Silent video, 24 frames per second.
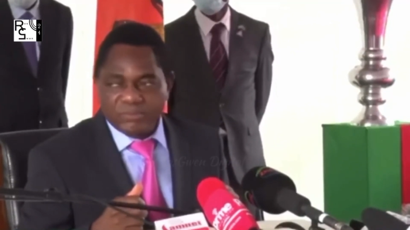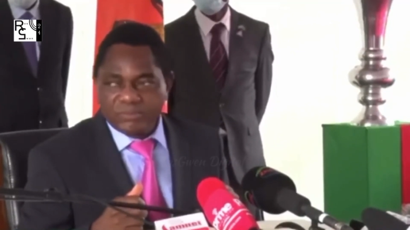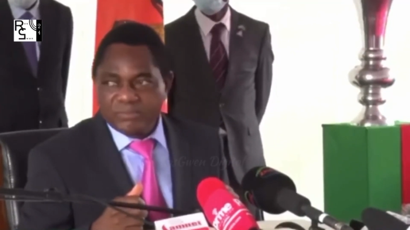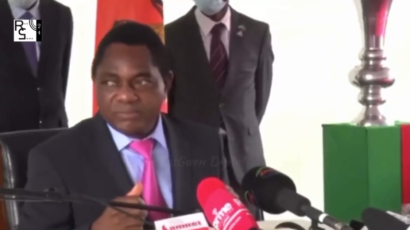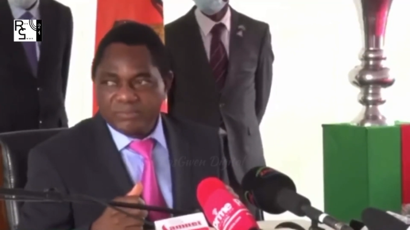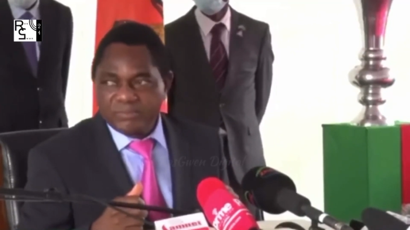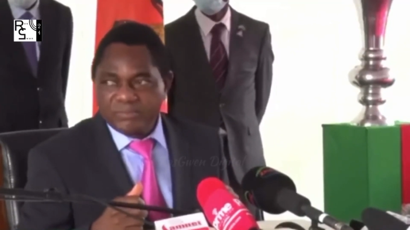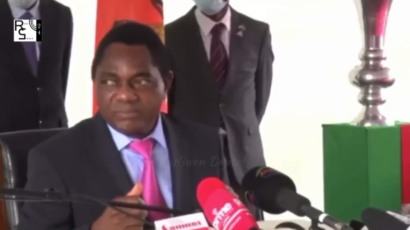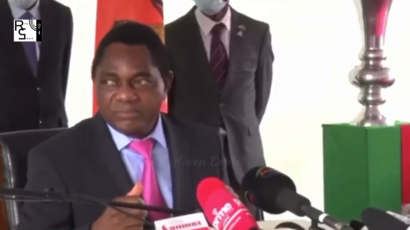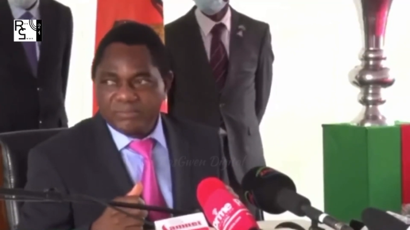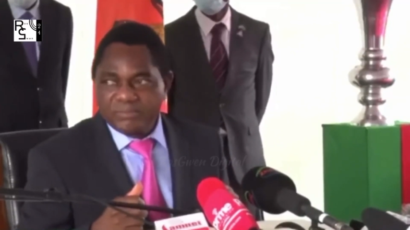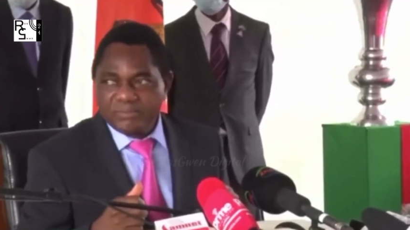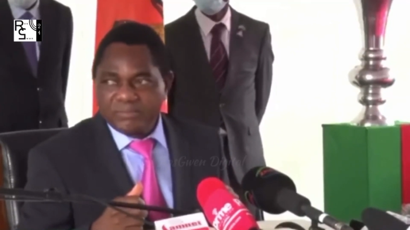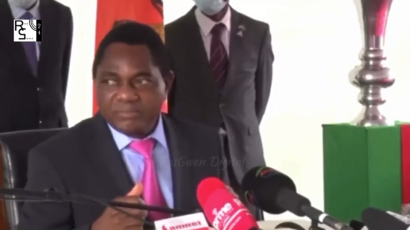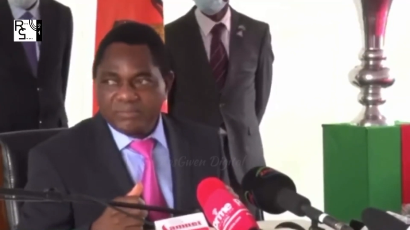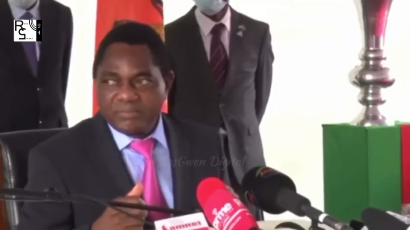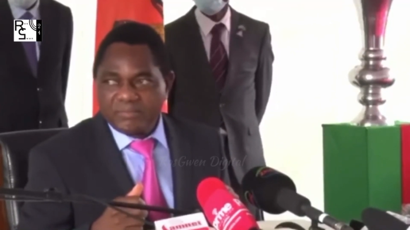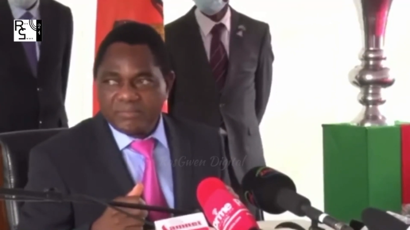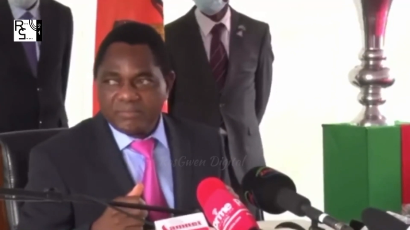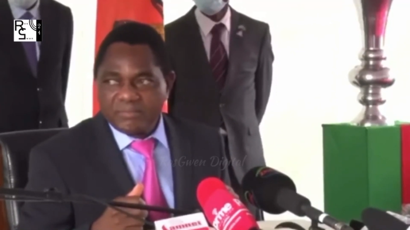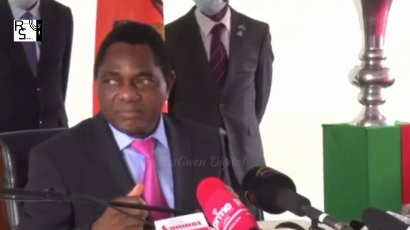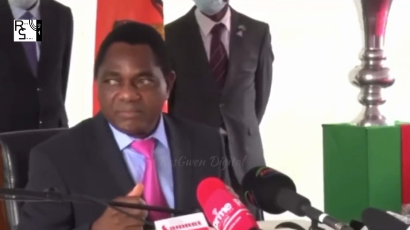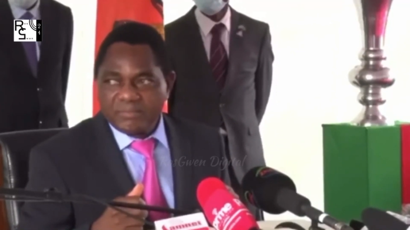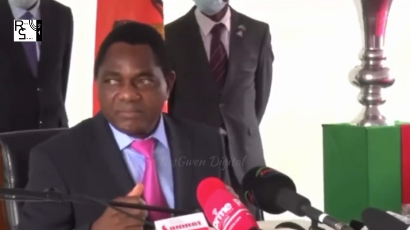
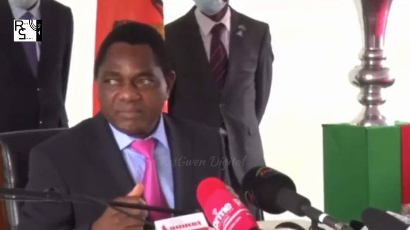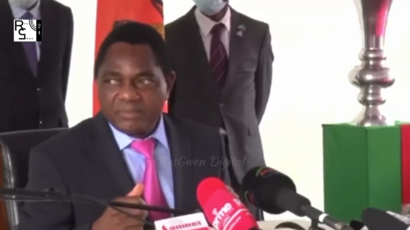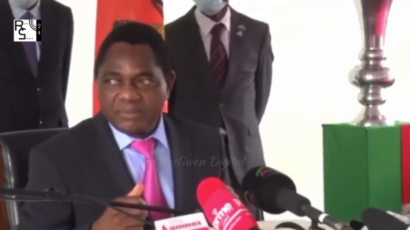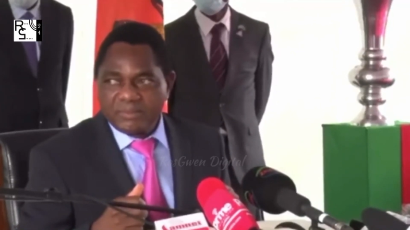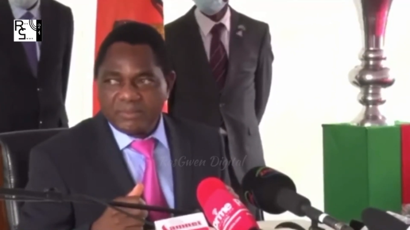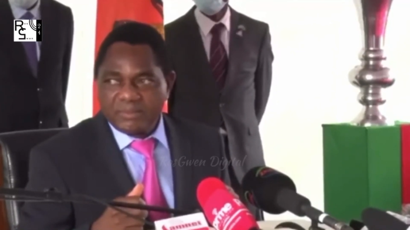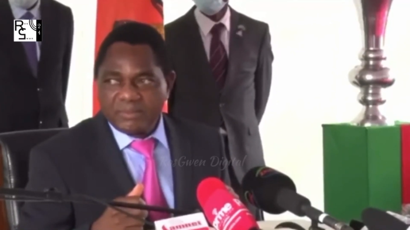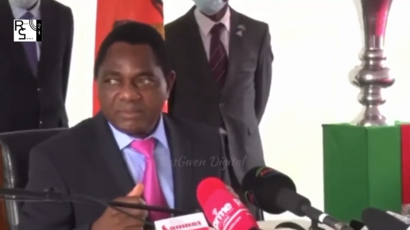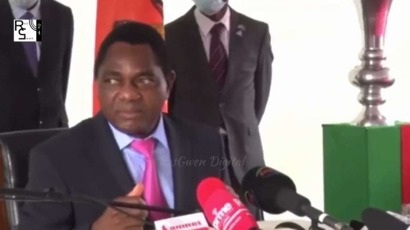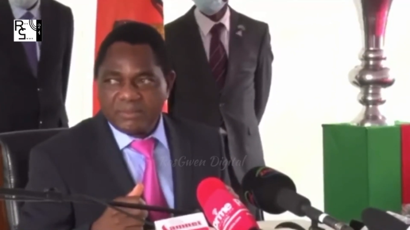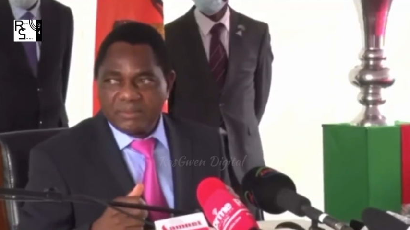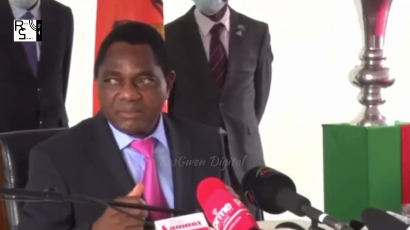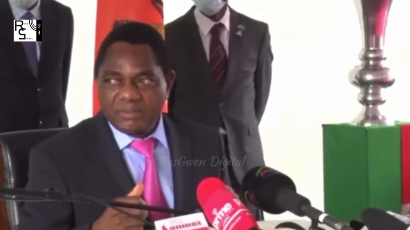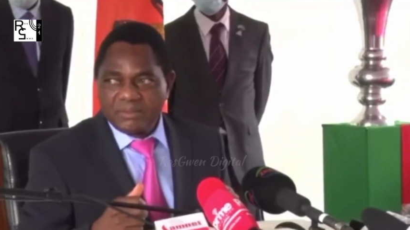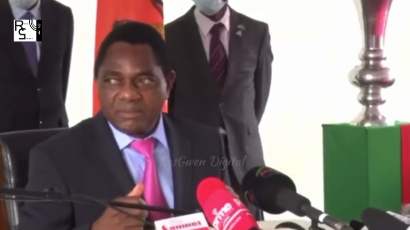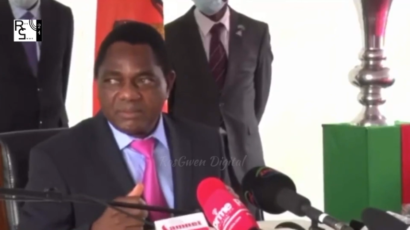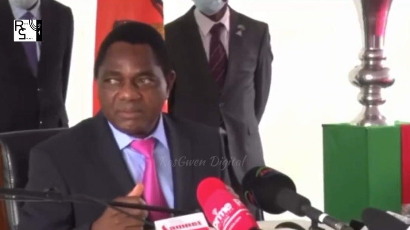Nobody speaks.